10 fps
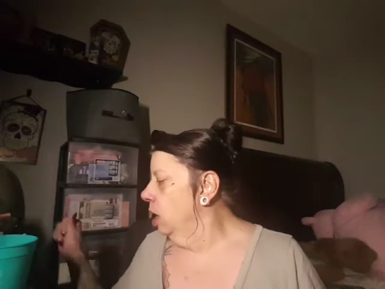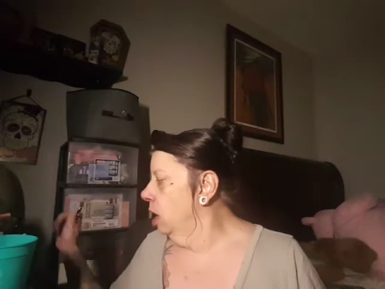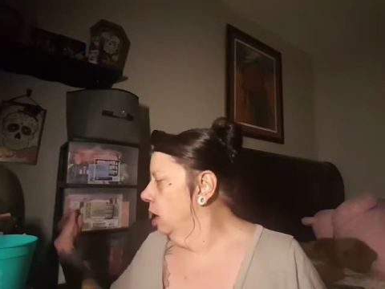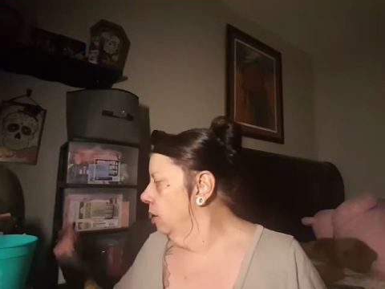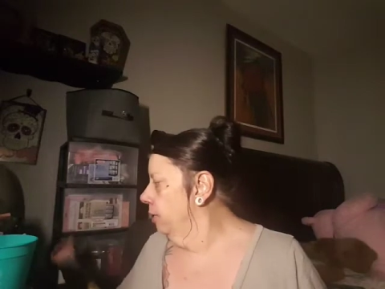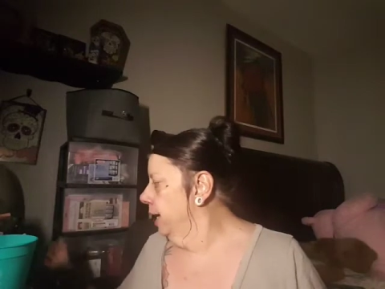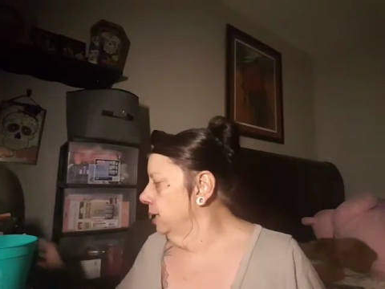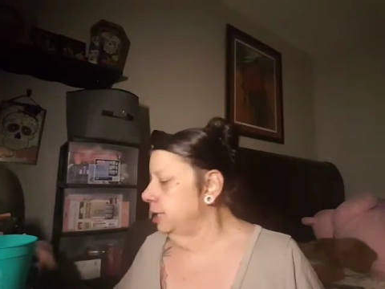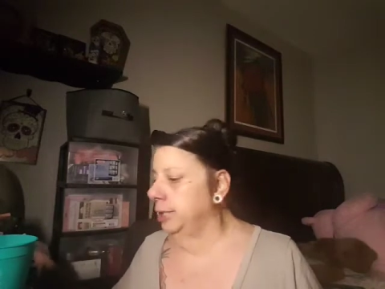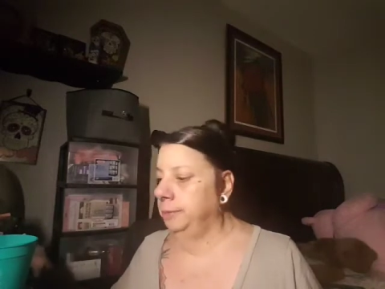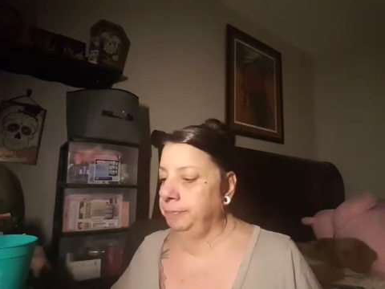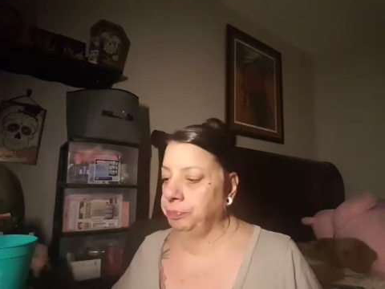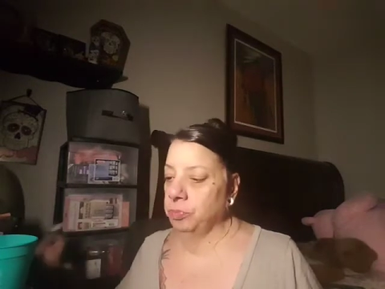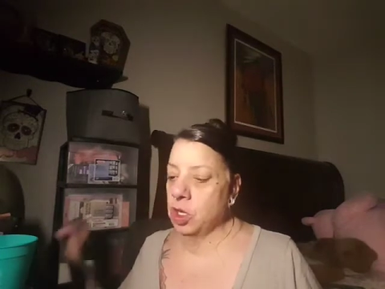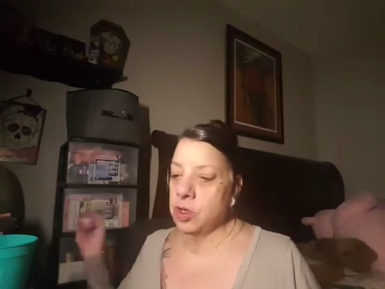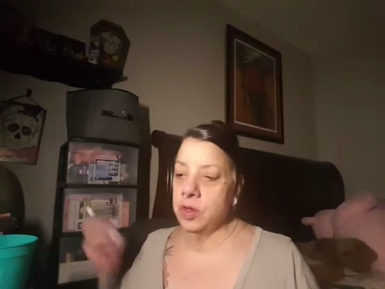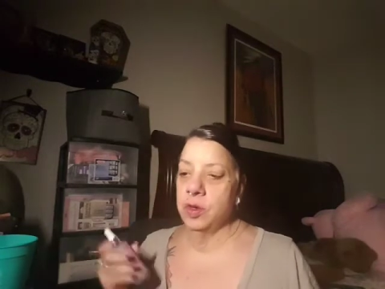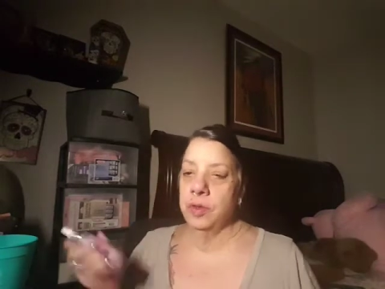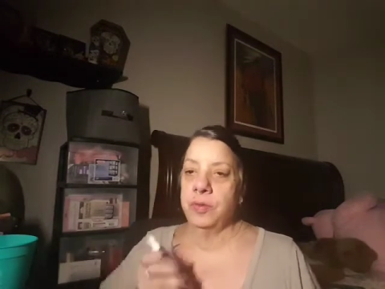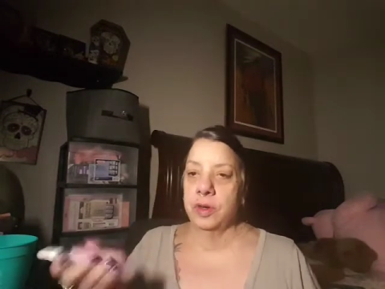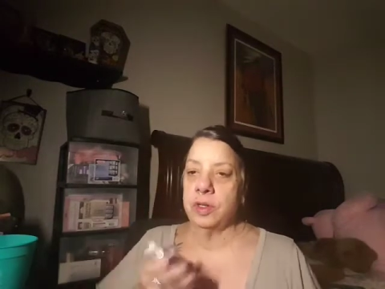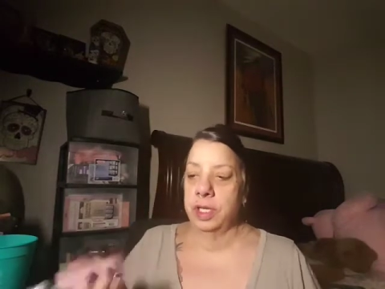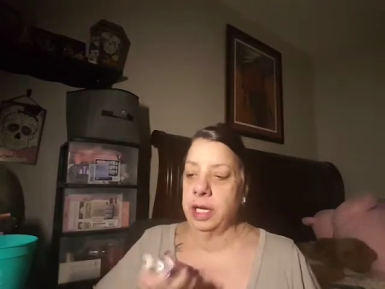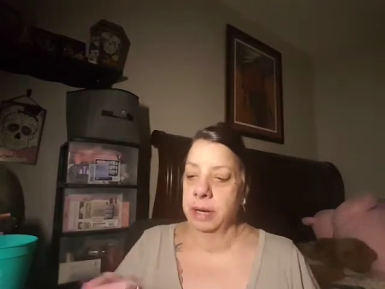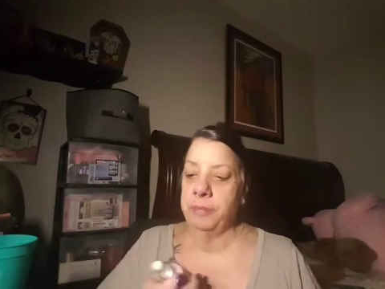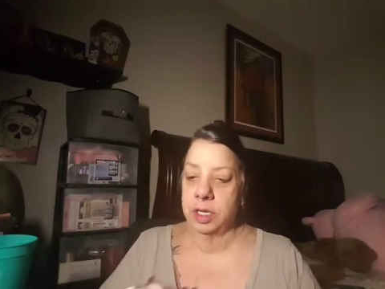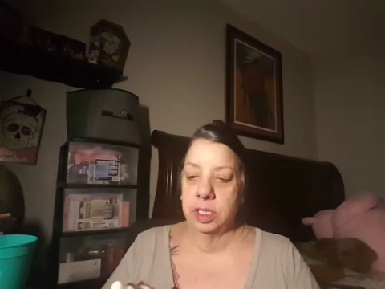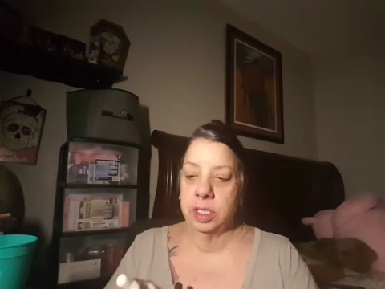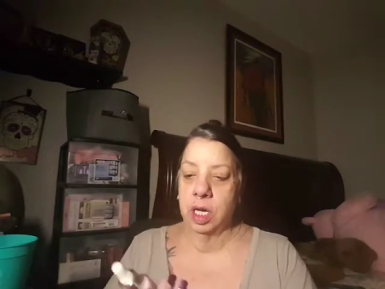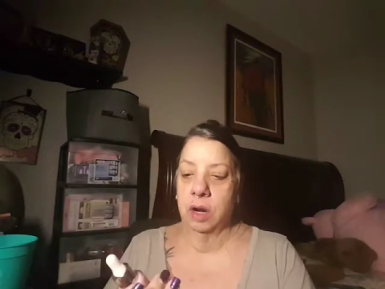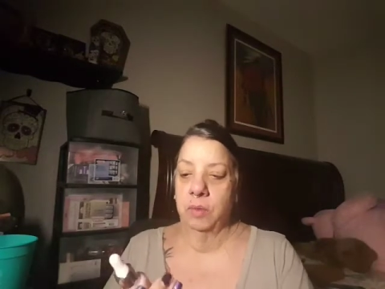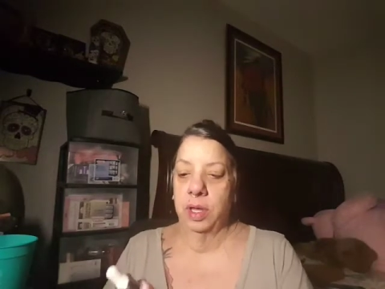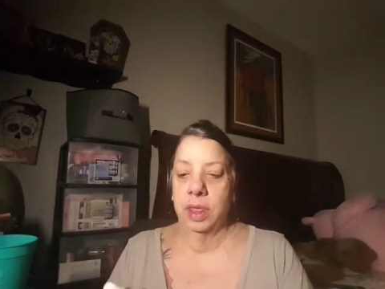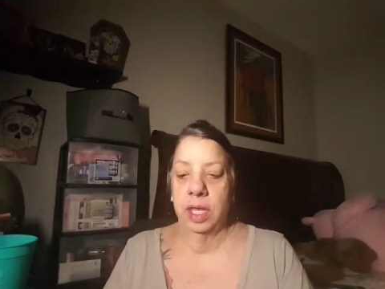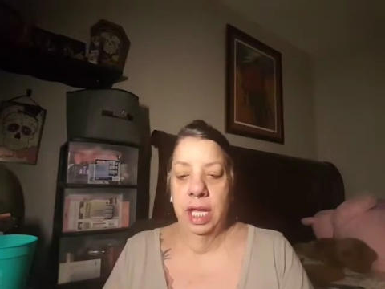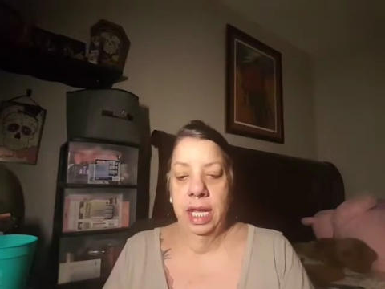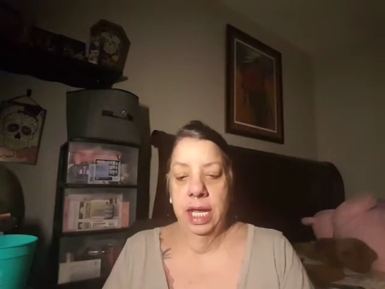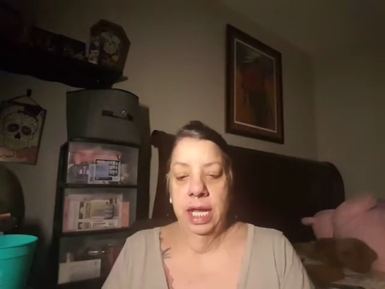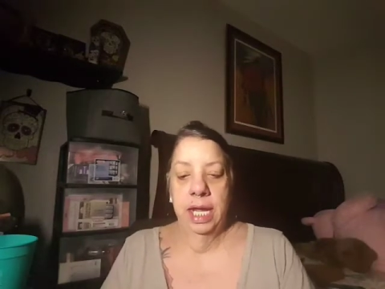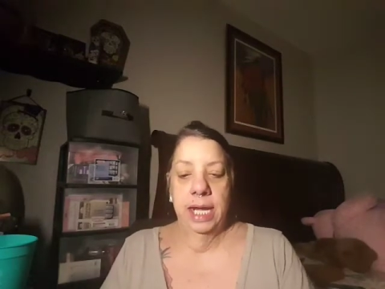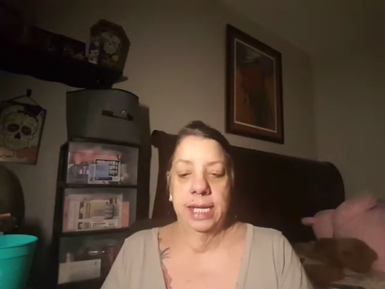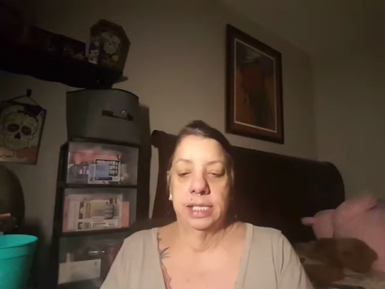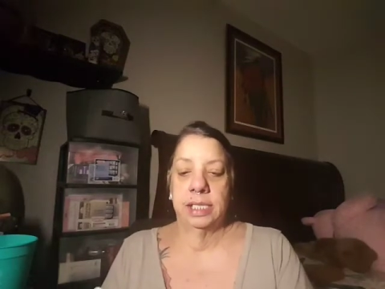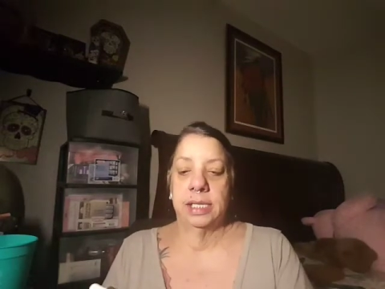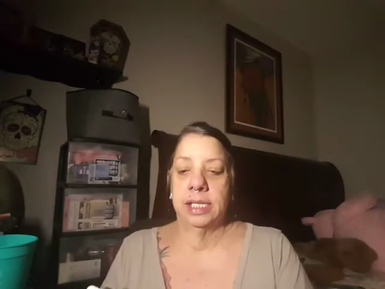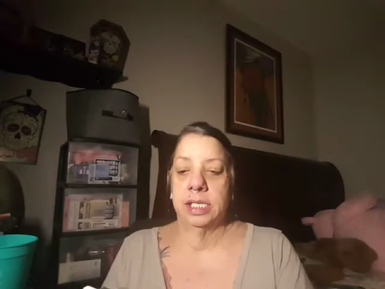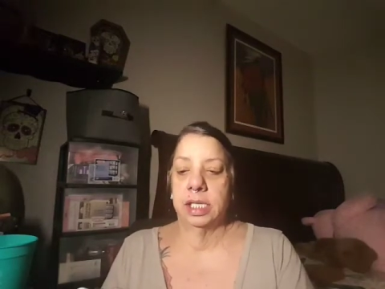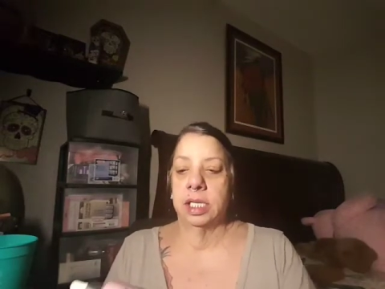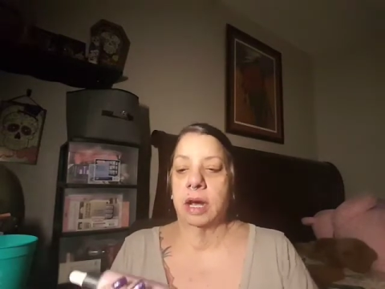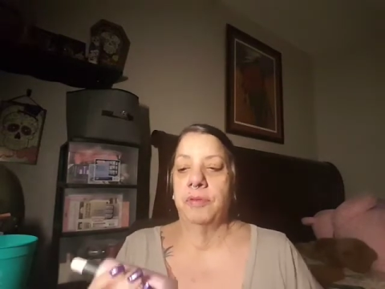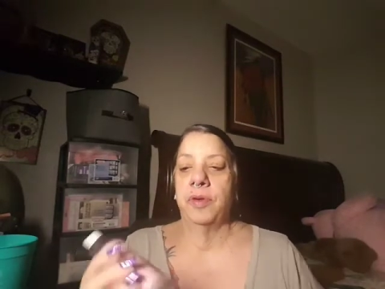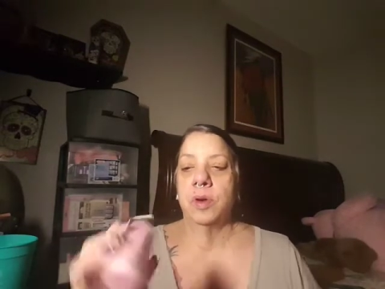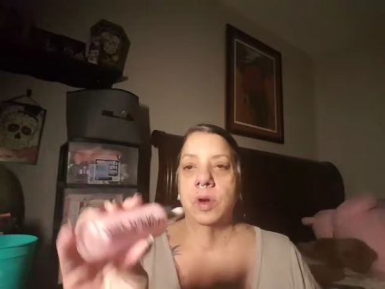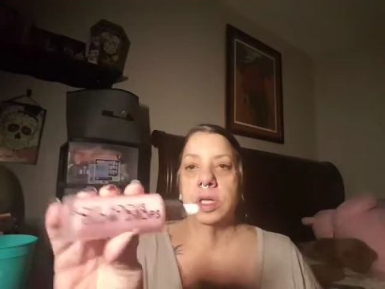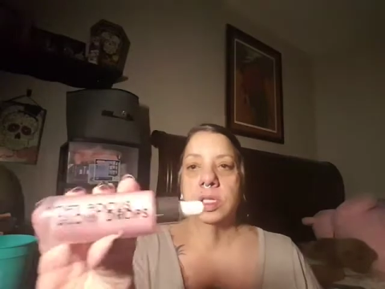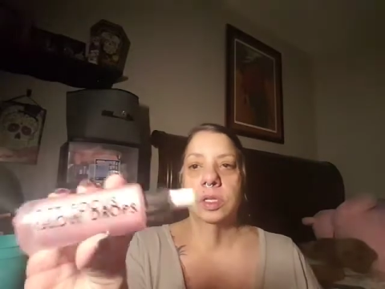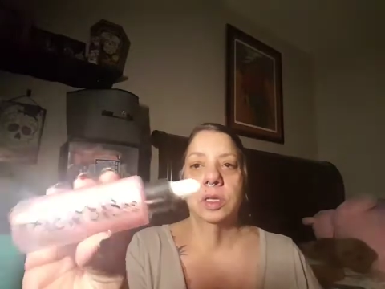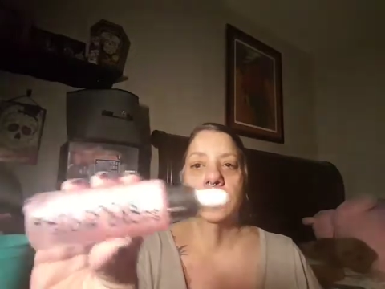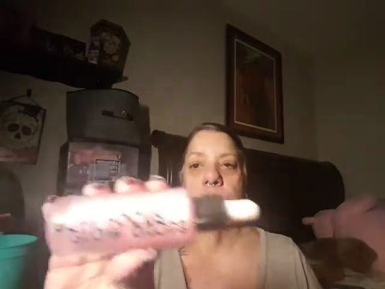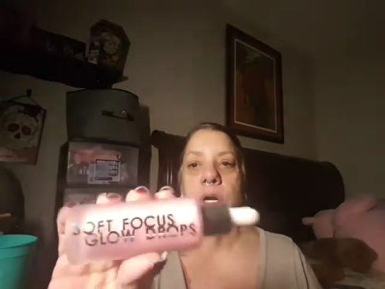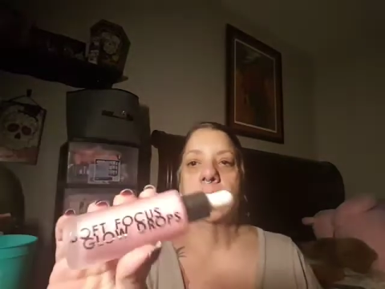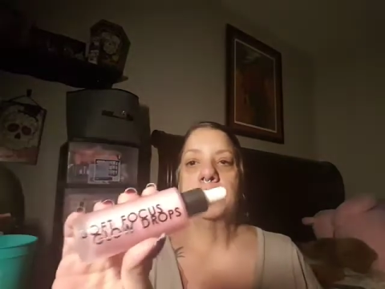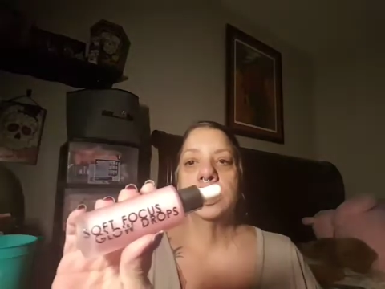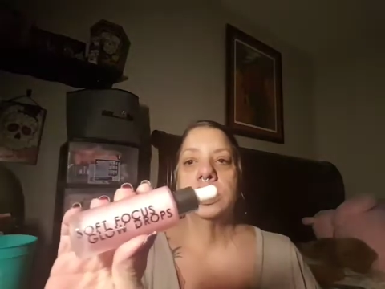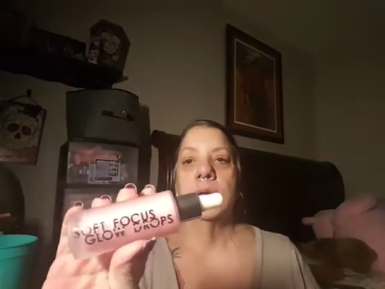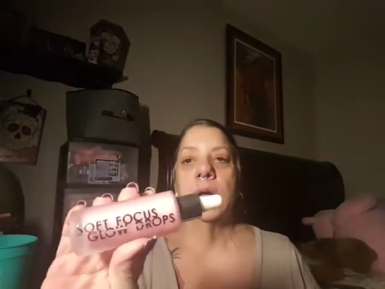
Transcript: All right. So the first thing I'm going to start with is this Soft Focus Glow Drops,